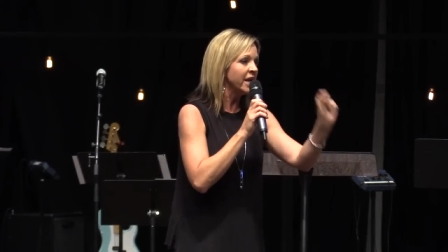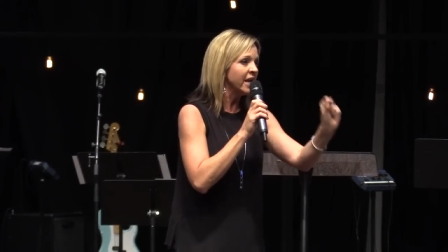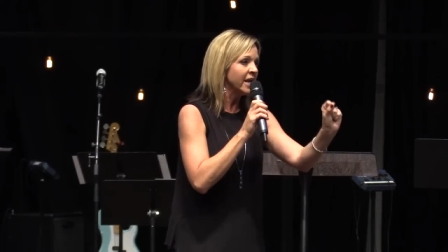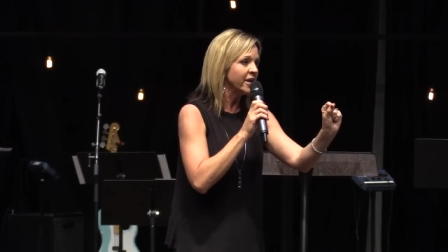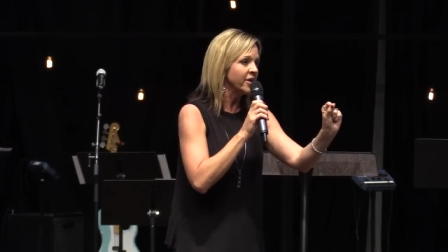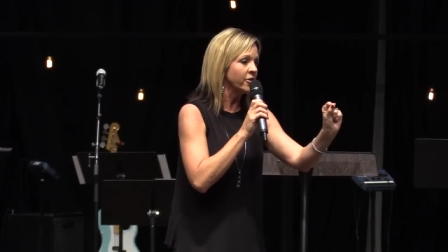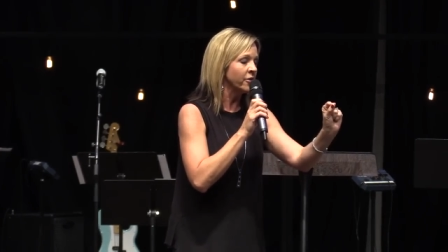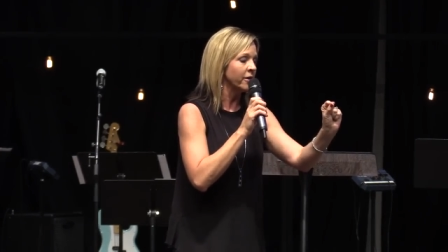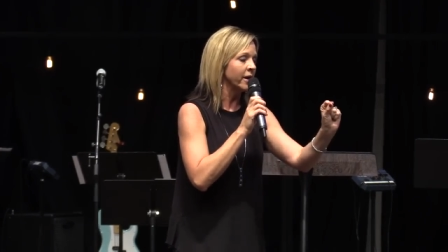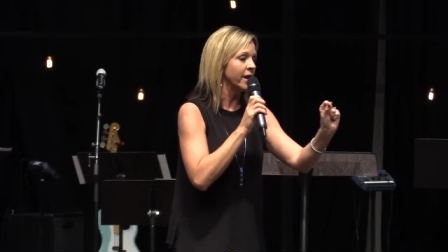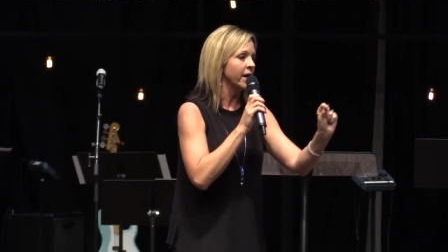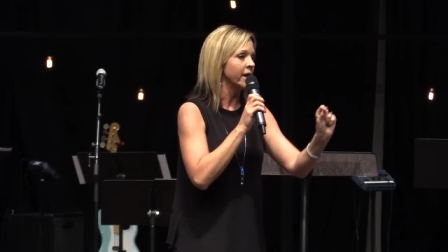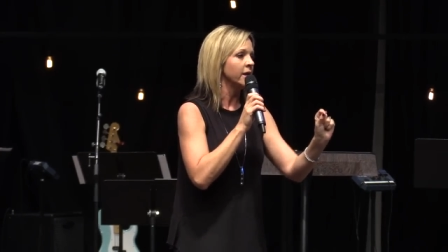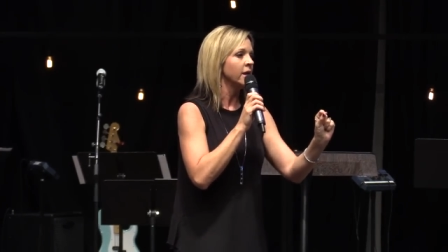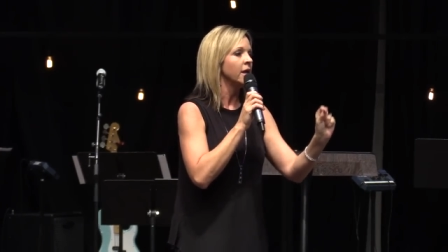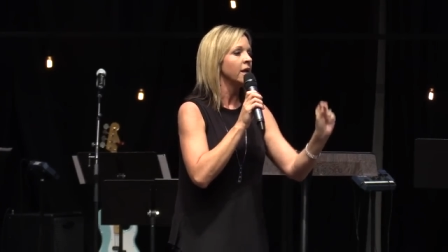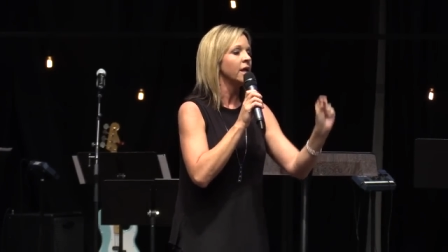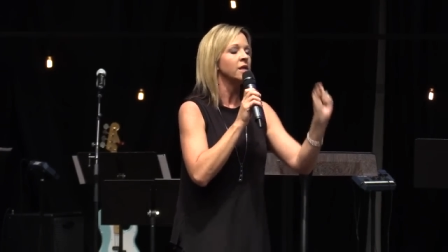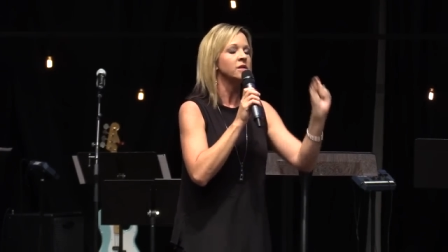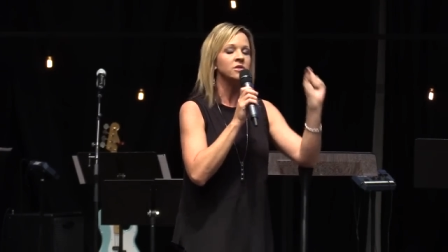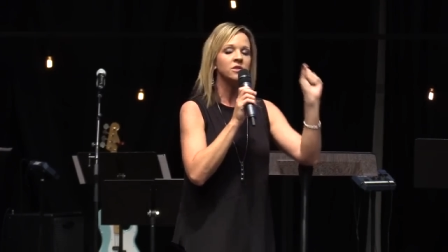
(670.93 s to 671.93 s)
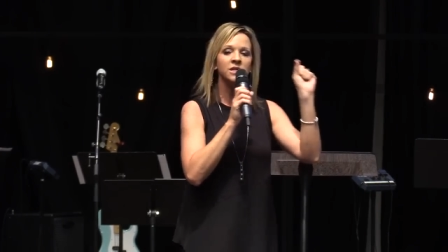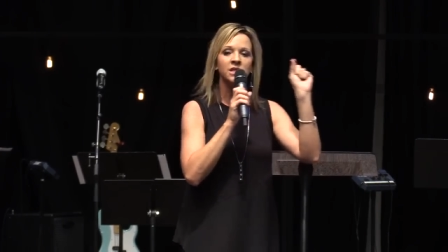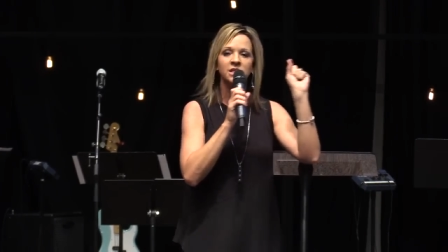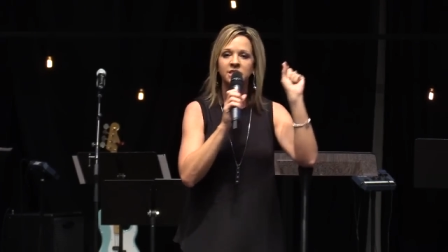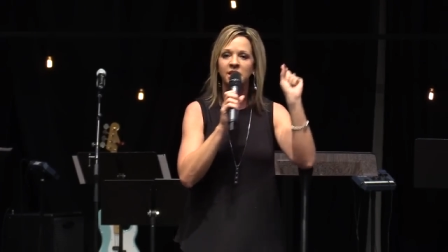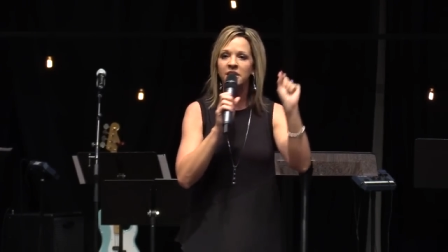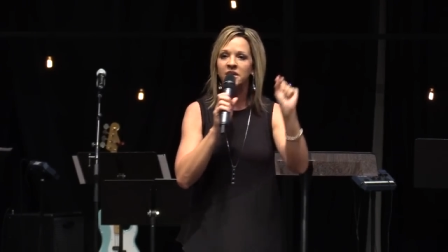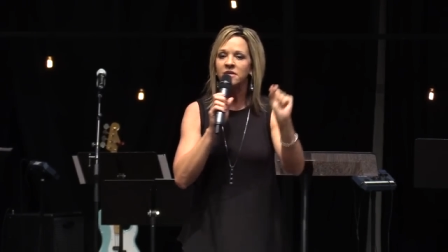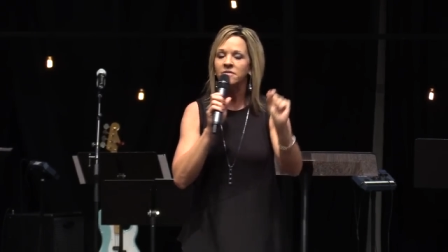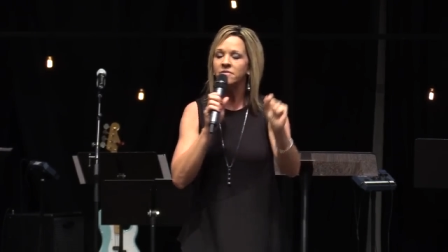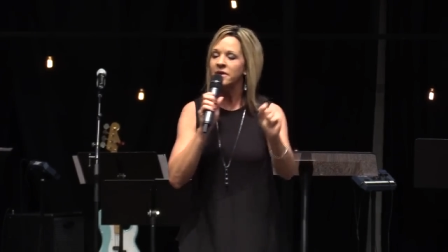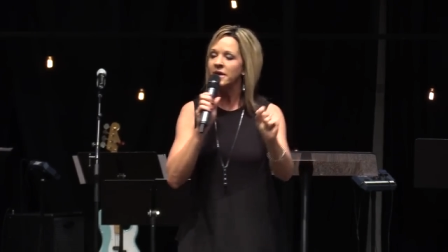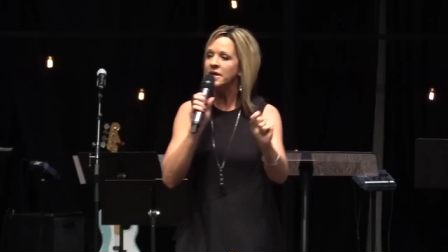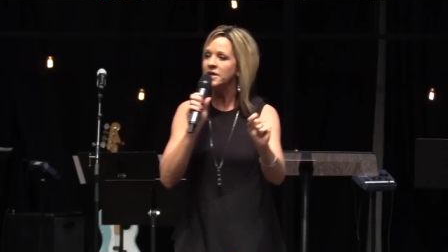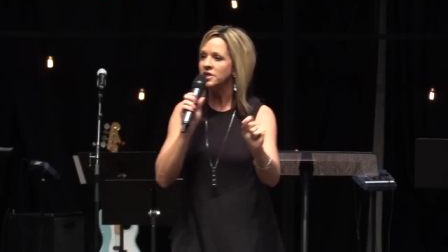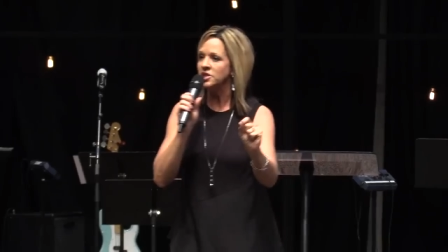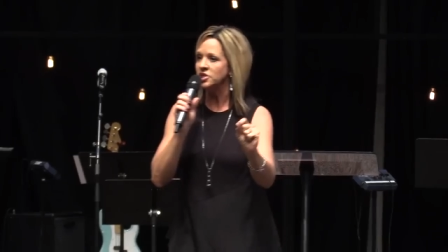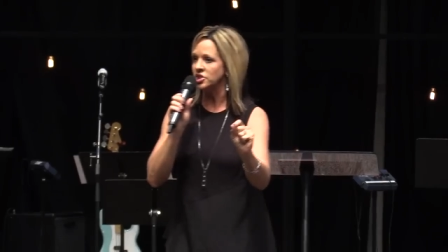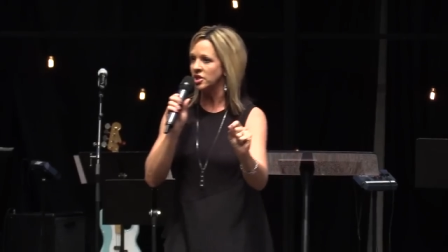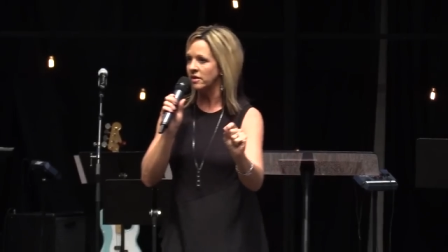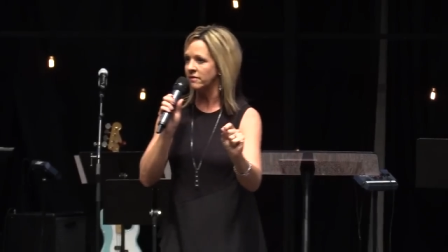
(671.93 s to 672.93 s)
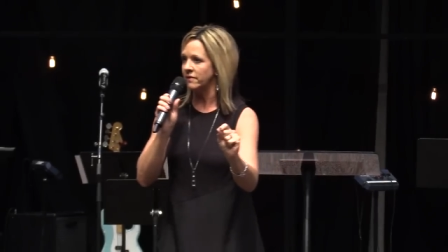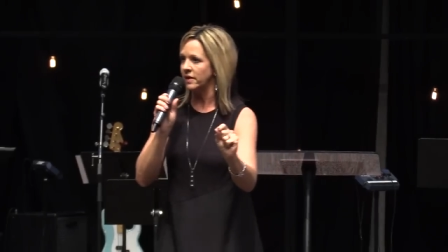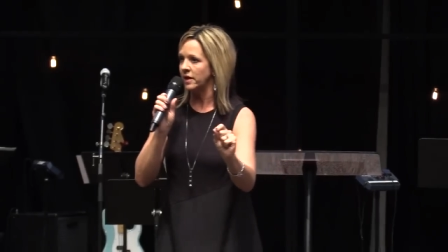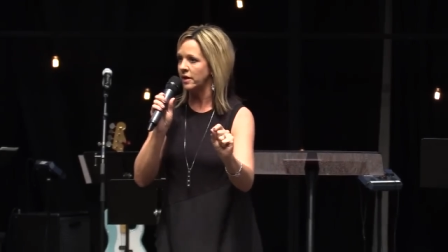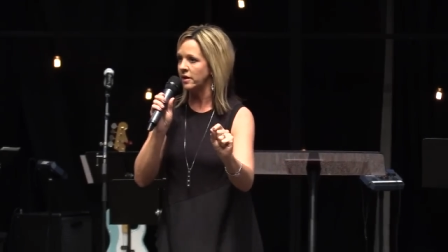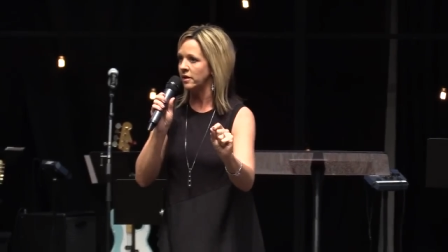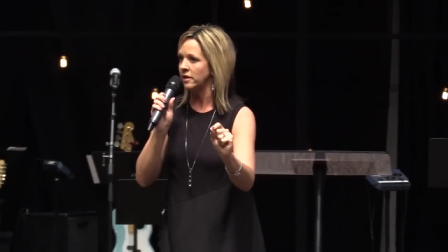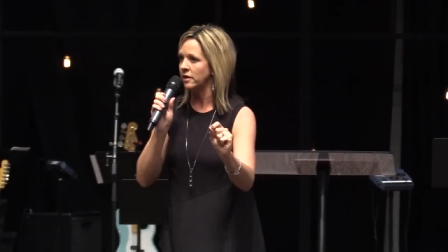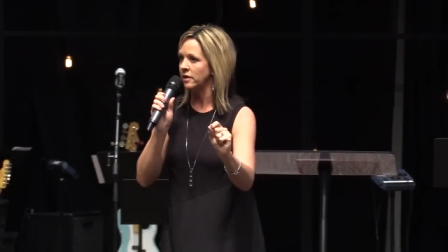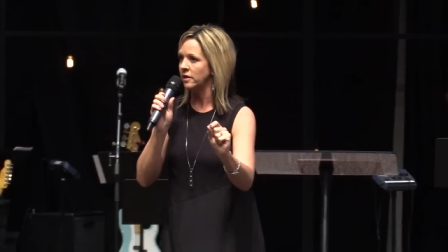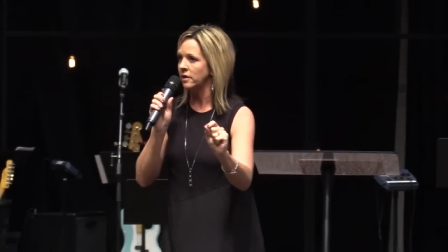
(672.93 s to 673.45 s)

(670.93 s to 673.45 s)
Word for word: ignorant, he's going to take advantage of it.